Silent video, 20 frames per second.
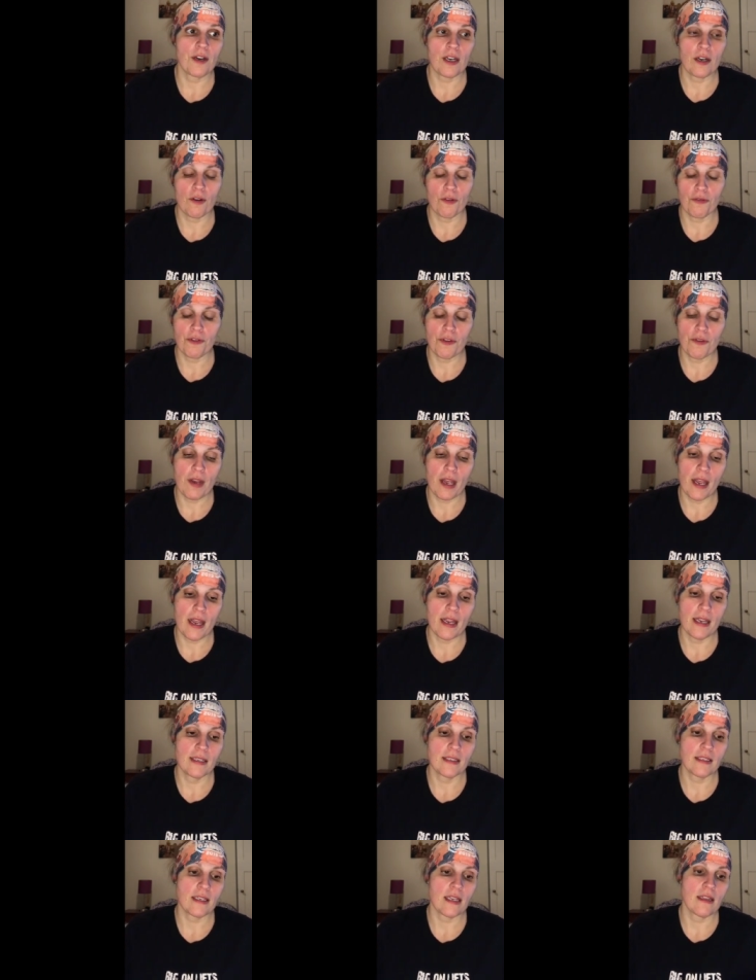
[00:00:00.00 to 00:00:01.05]
you know, a few
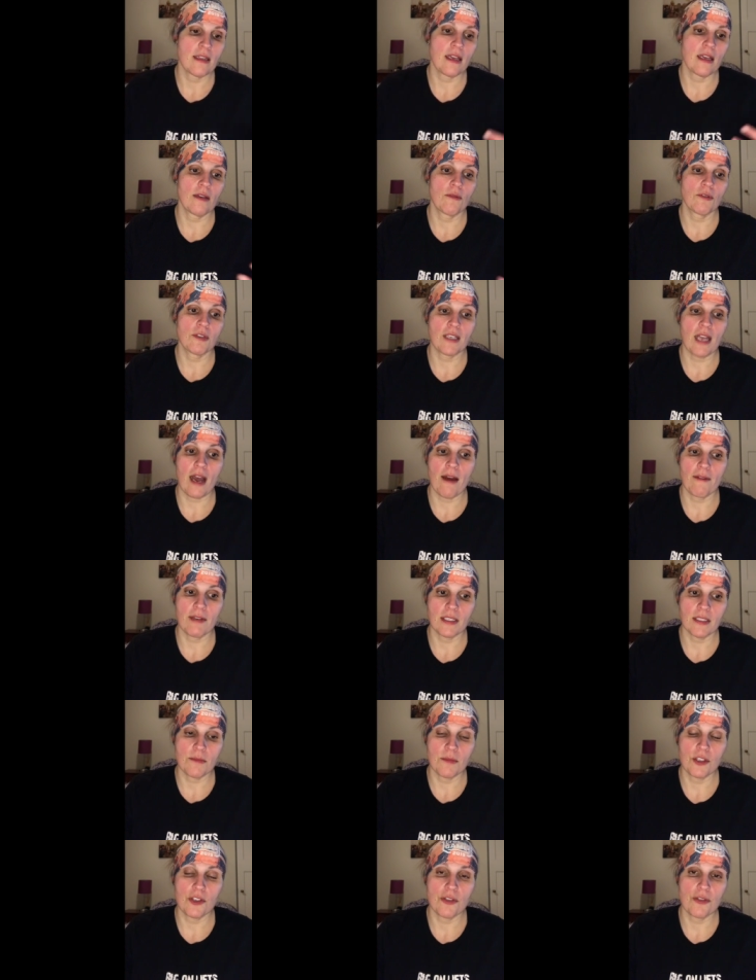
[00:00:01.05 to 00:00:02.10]
days and then was having
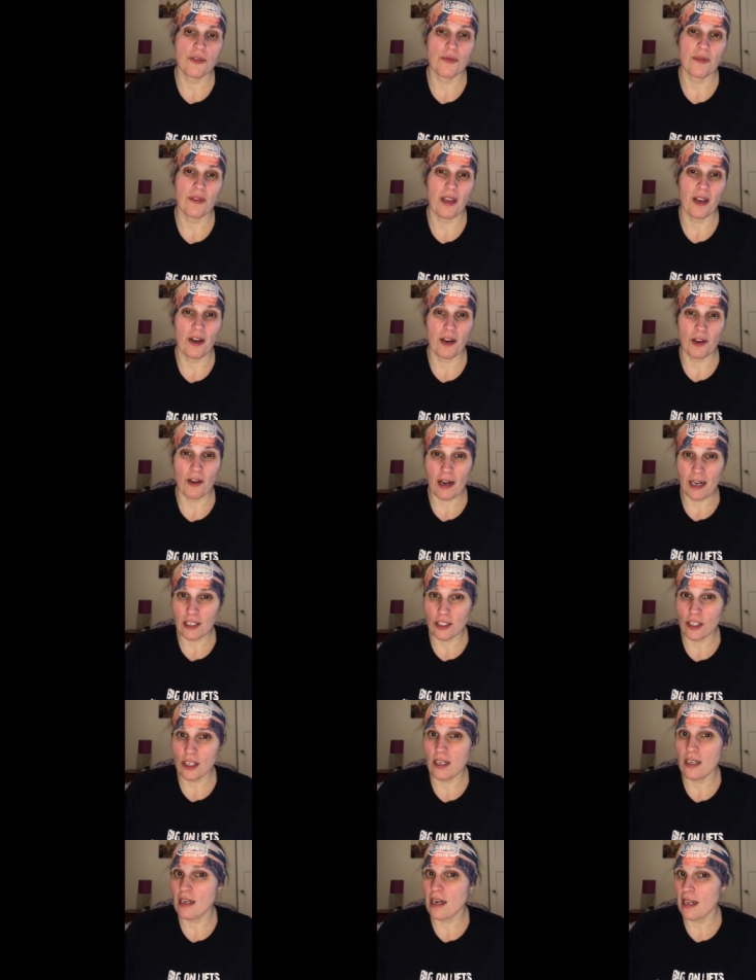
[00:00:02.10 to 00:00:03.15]
some issues with like
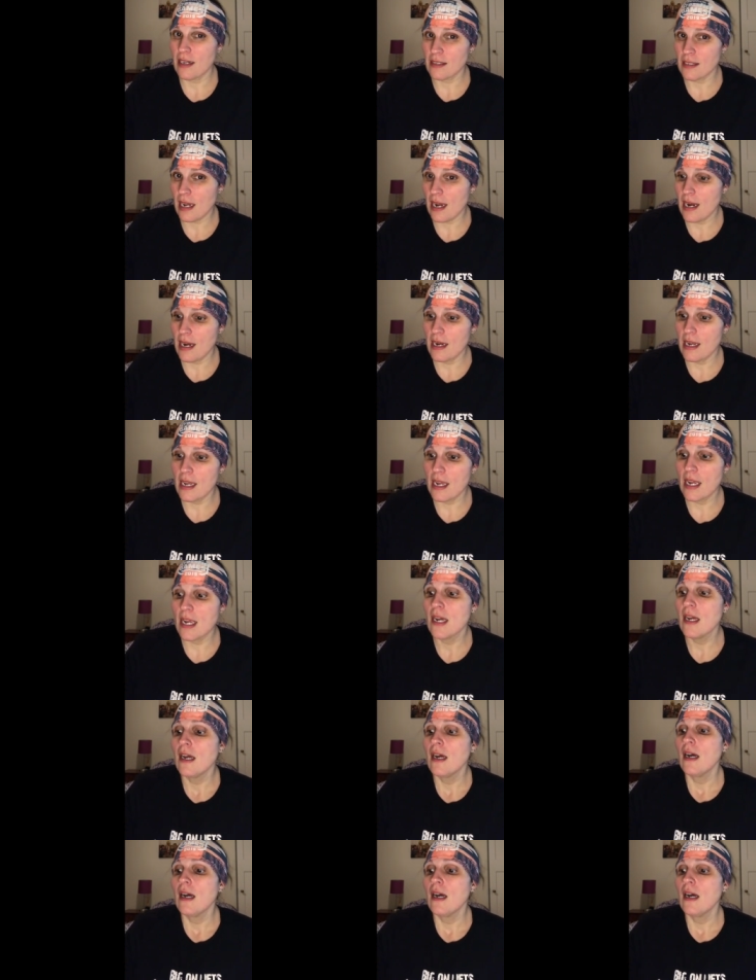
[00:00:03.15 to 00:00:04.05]
aggression and anxiety.